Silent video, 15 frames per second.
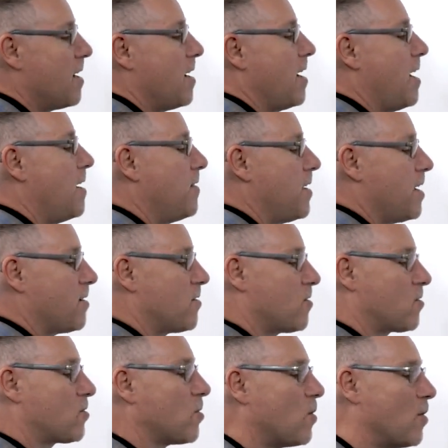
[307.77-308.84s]
and then
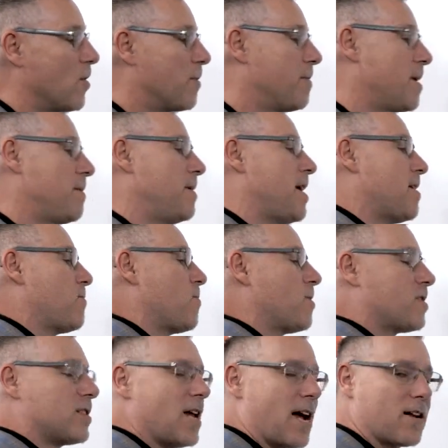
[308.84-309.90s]
stored. Maybe that
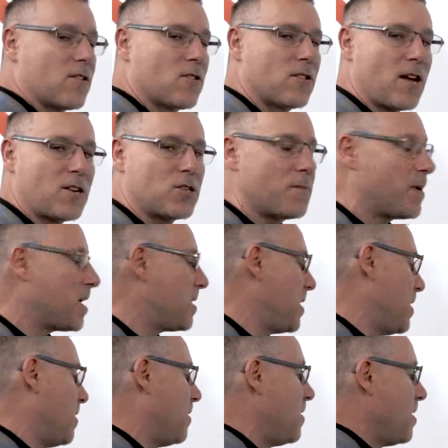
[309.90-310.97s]
one's not such a big
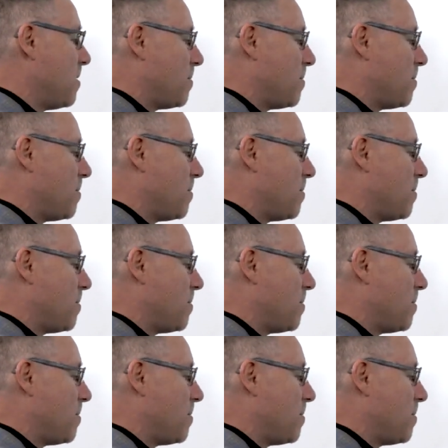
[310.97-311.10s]
deal,